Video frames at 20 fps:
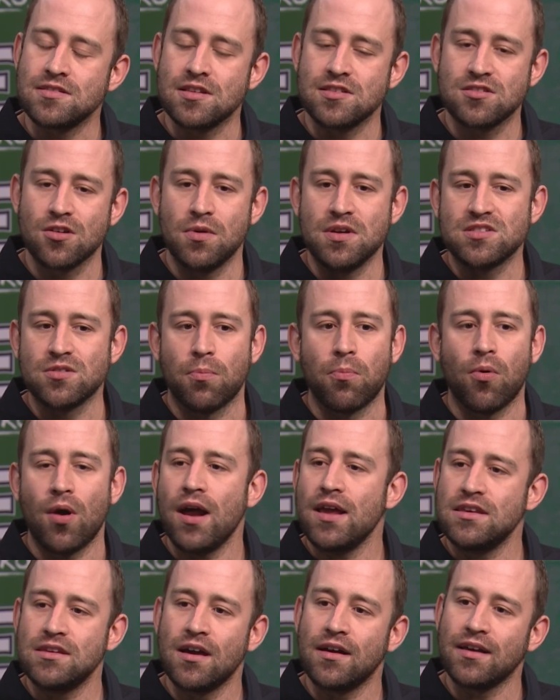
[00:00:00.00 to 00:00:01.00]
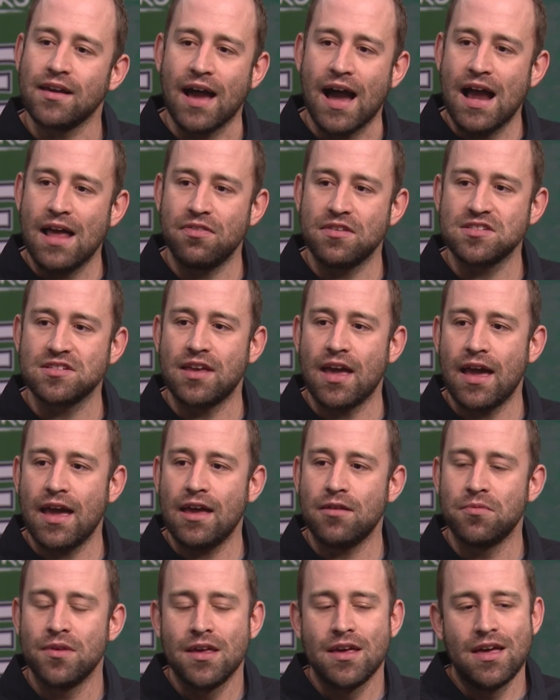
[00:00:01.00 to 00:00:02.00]
And so he's a bright young guy in this
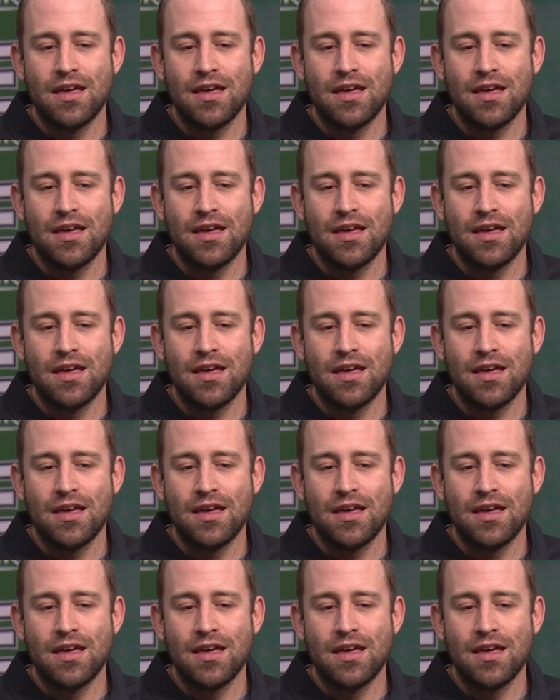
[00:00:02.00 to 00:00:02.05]
game.